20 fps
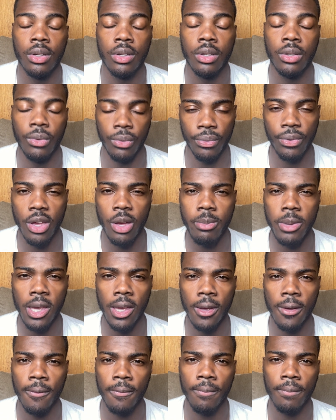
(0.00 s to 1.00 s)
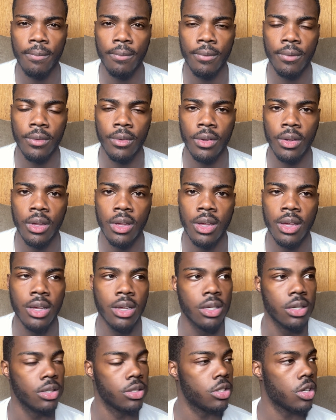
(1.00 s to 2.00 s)
You feel me?
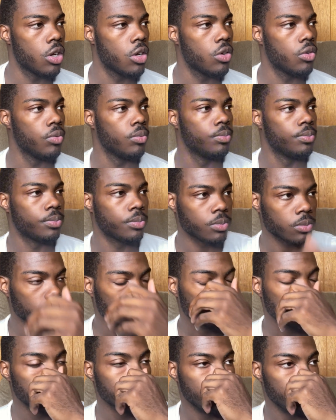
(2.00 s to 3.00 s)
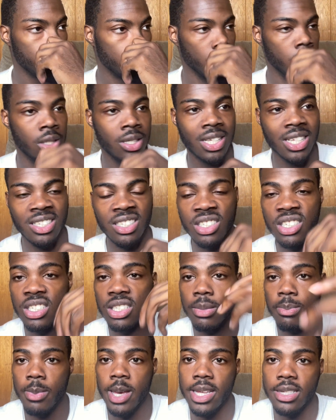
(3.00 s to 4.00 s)
So, this is
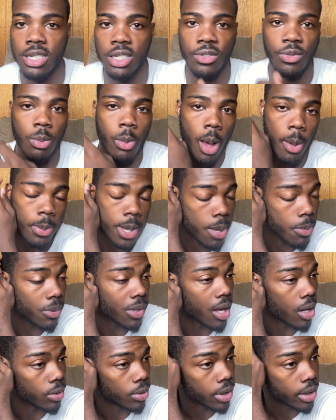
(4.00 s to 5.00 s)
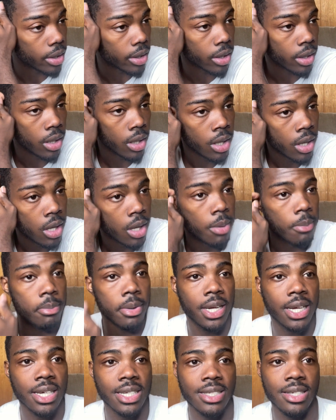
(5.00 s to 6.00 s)
just a message for my people out there
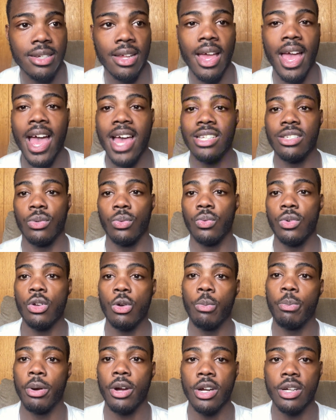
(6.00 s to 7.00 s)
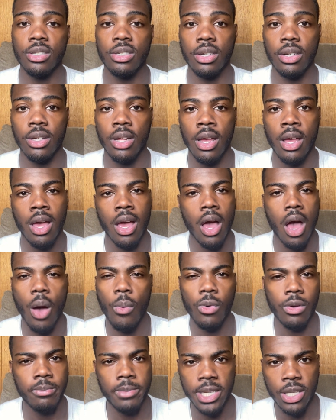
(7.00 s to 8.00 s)
because as a real person, I
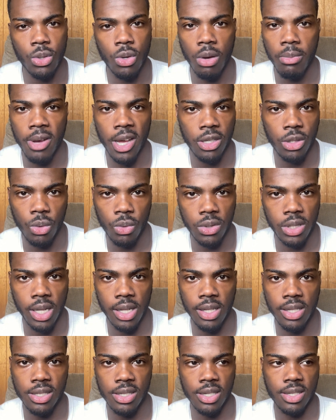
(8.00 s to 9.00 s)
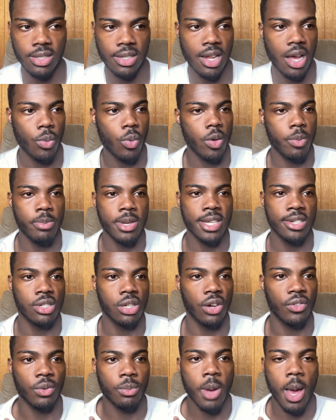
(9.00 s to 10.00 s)
wouldn't be doing my due diligence and I wouldn't be
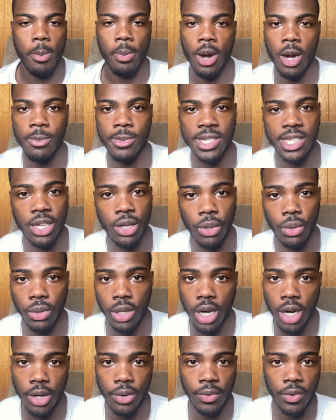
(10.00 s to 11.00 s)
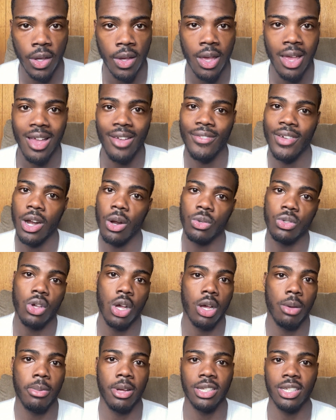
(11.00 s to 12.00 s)
serving my purpose here on earth if I don't
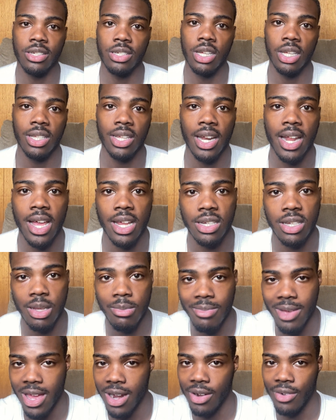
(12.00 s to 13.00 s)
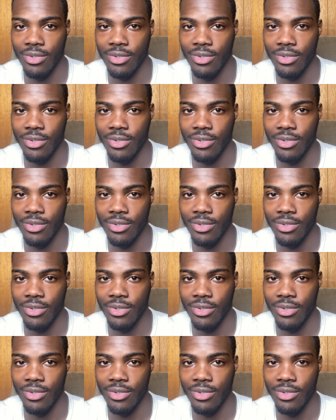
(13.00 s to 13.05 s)
talk about the shit that actually matter.